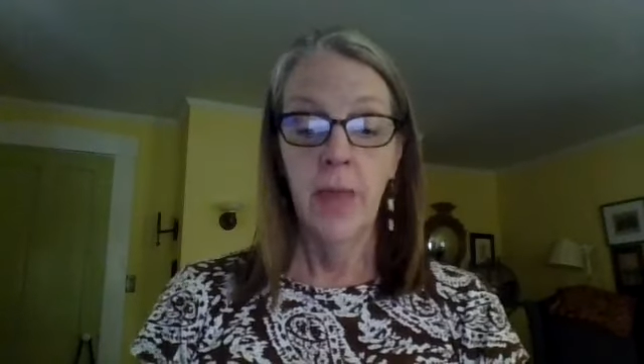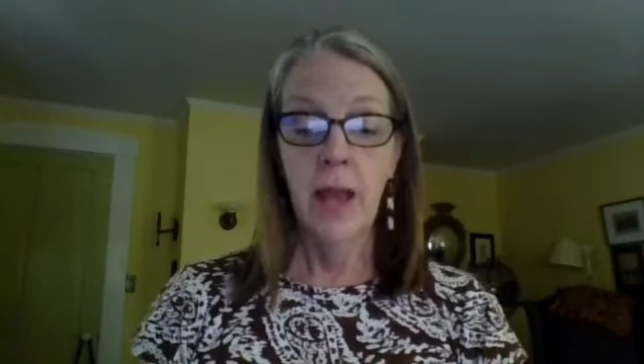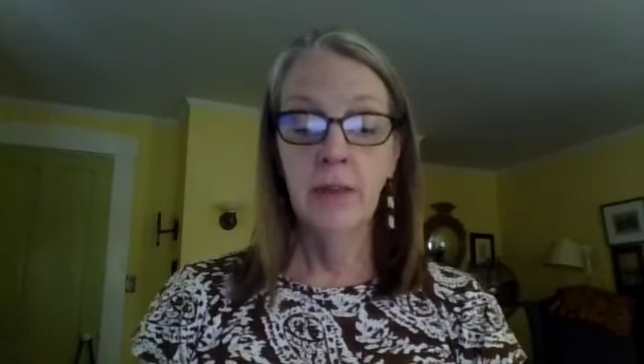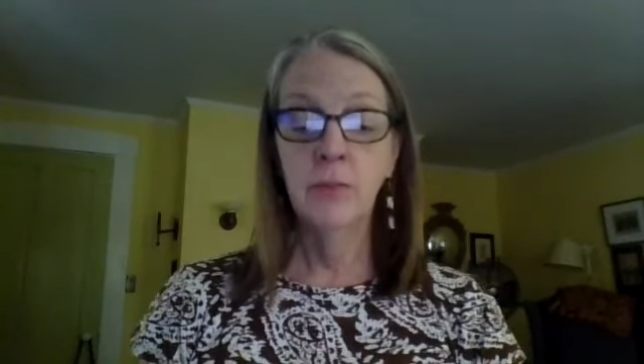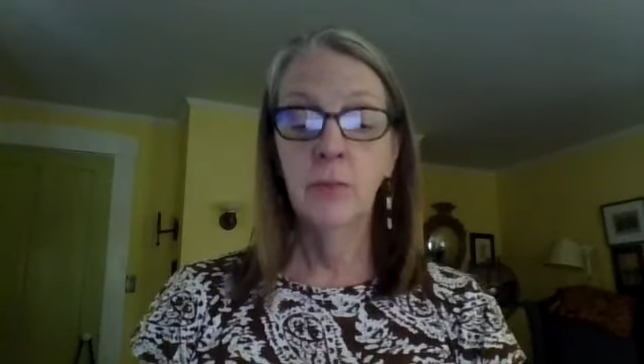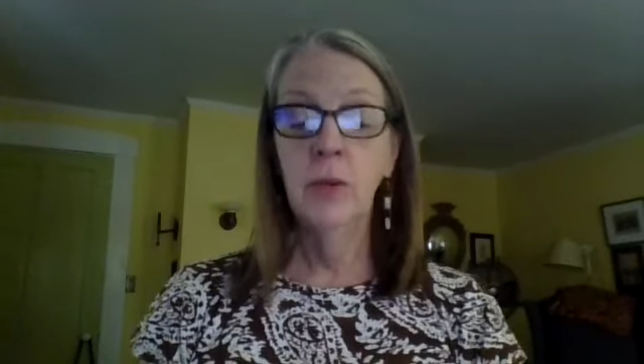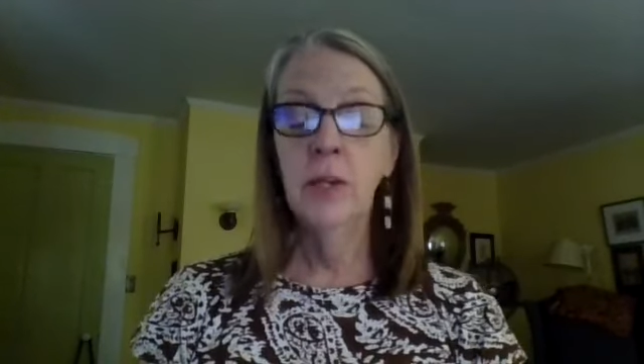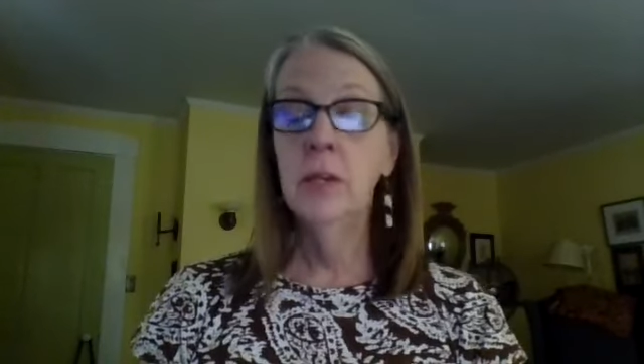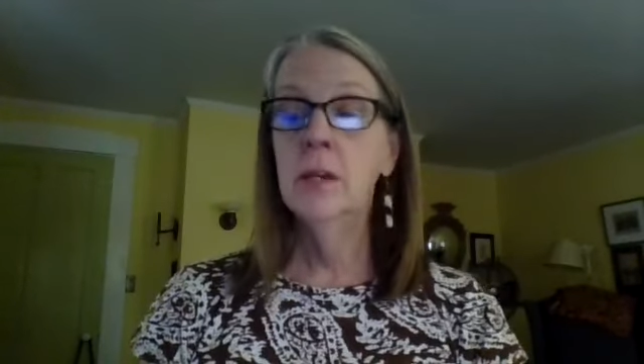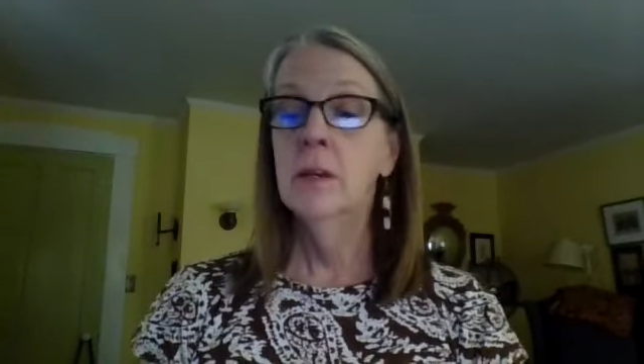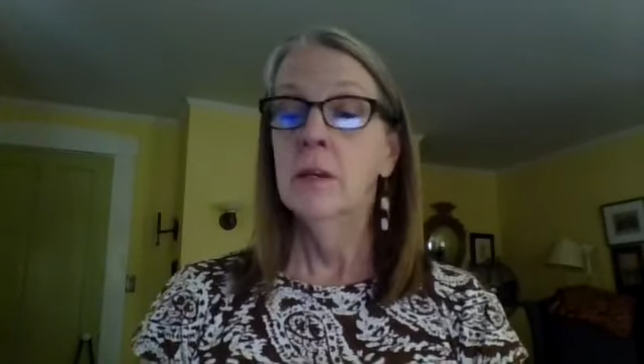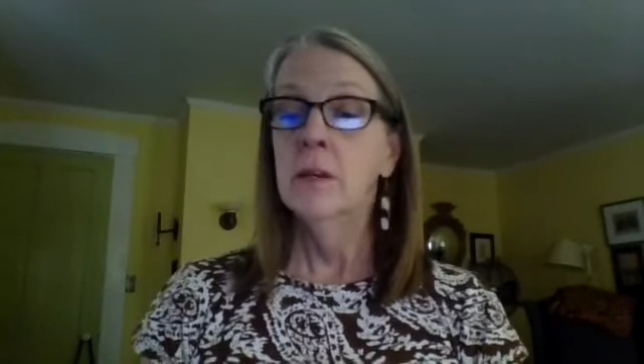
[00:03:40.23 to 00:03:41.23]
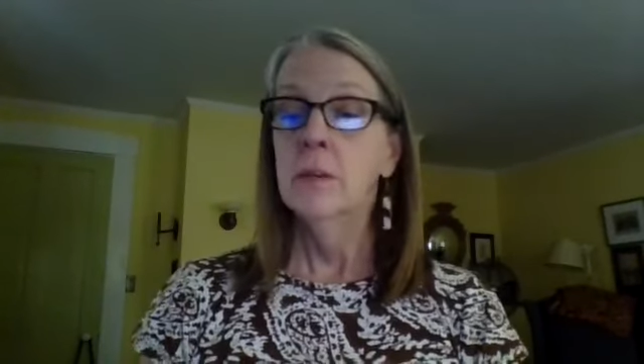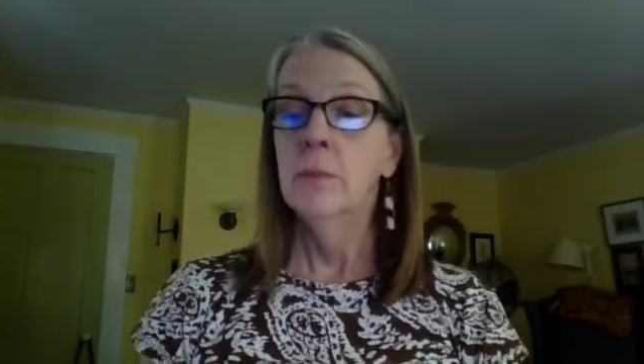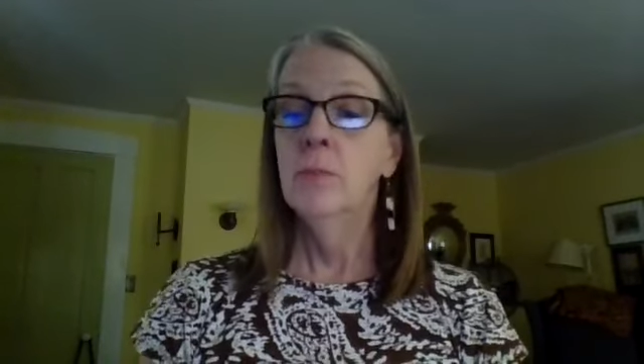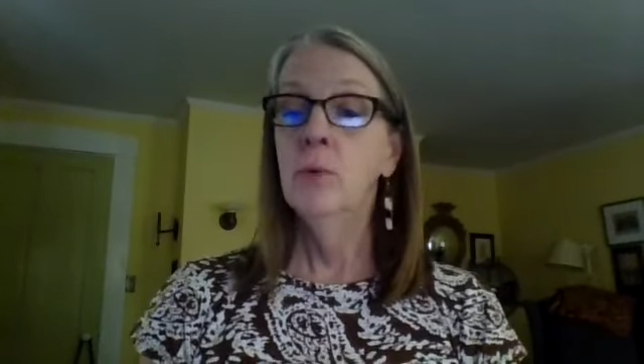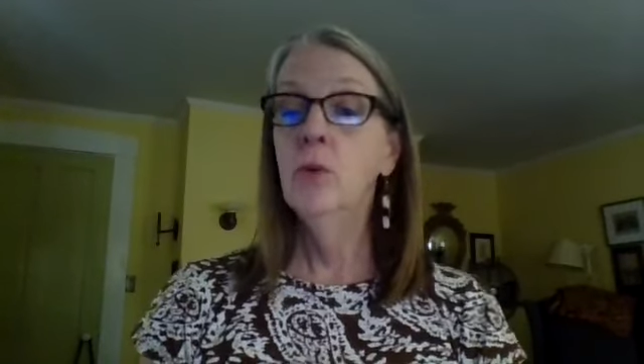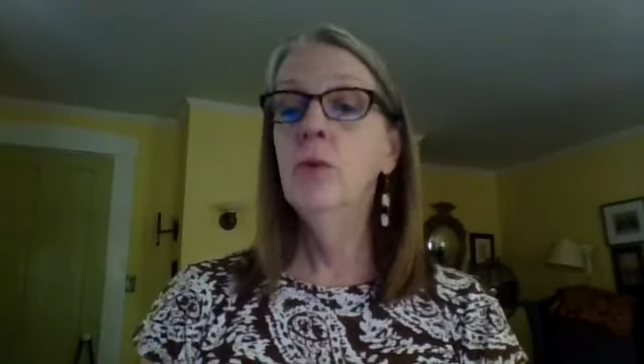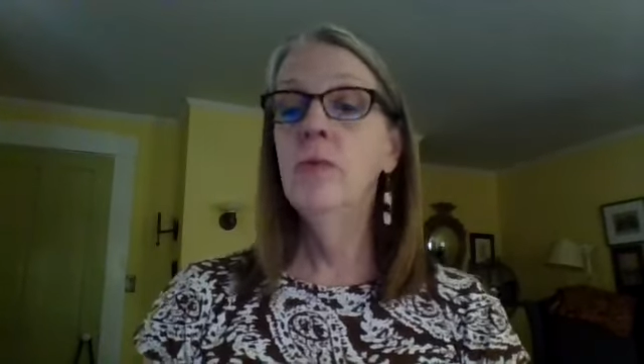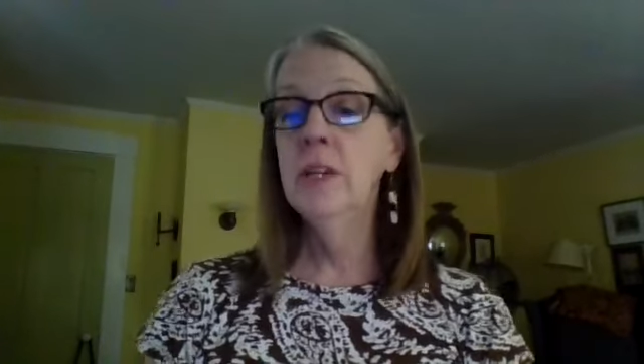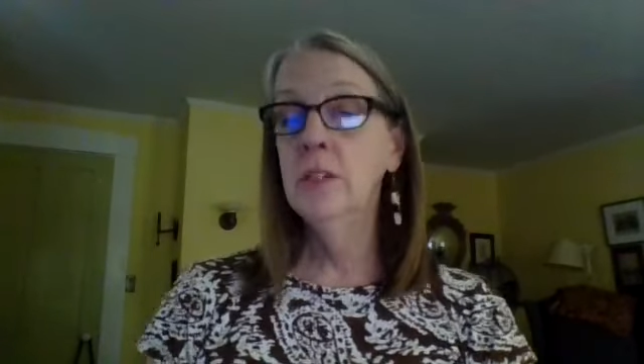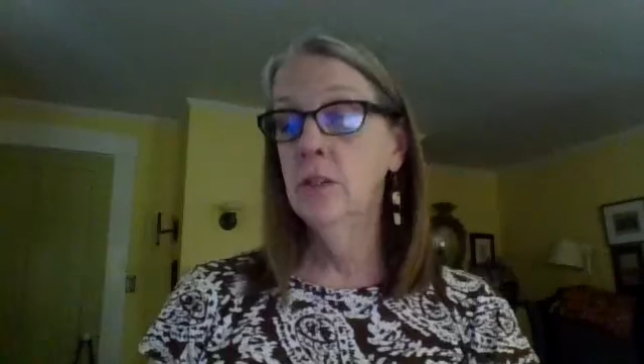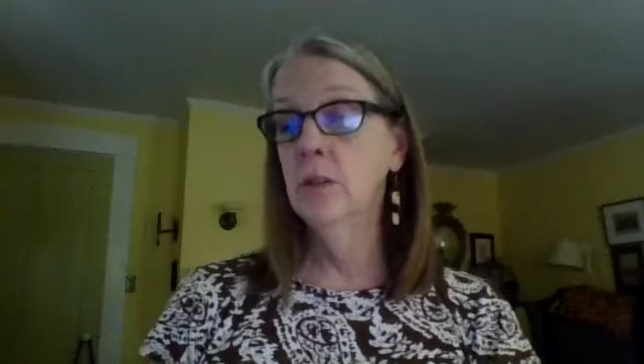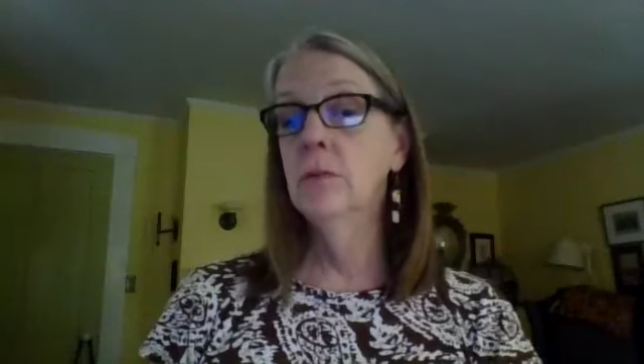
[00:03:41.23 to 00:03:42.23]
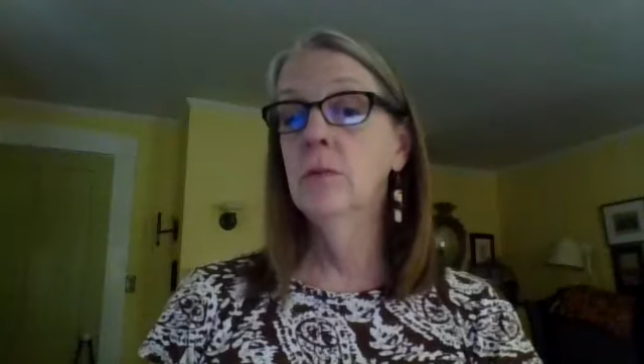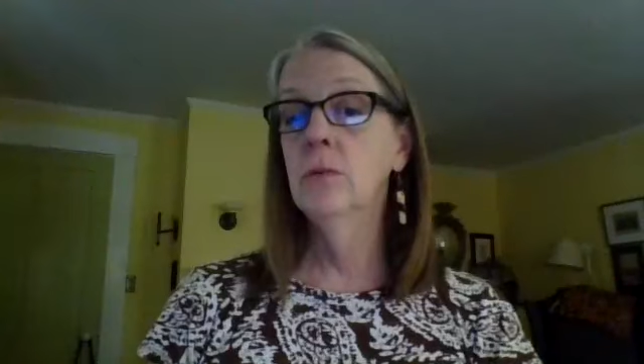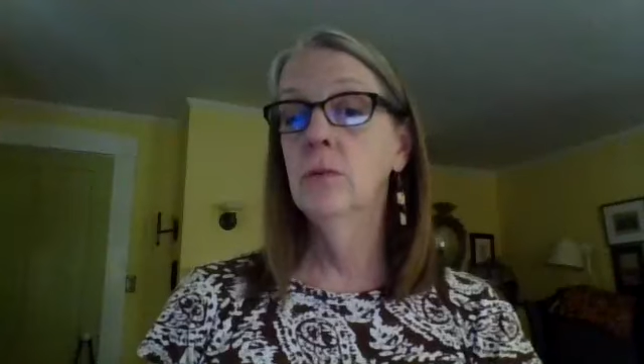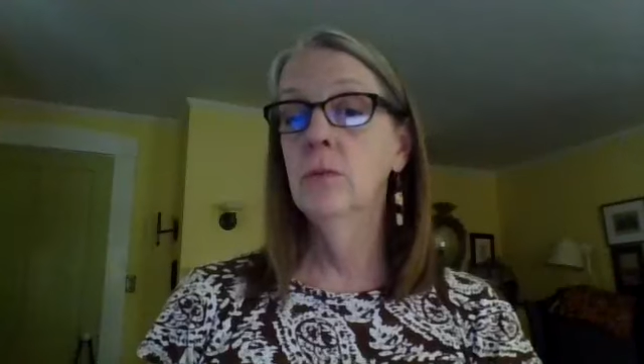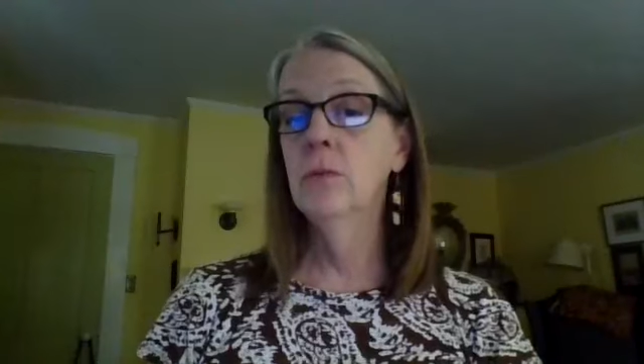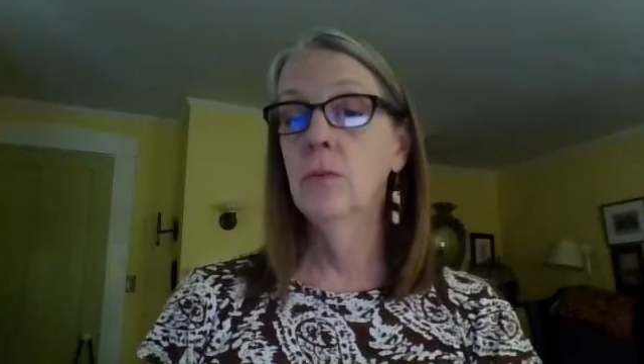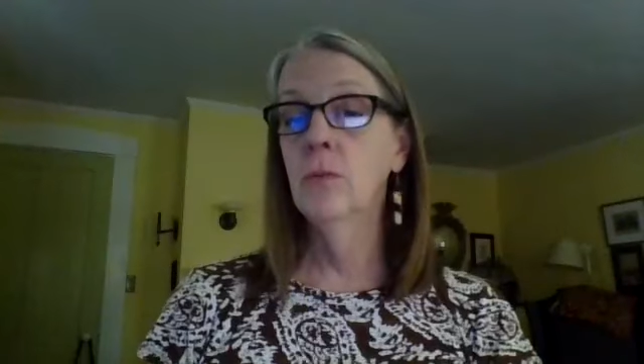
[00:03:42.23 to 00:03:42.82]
As we move into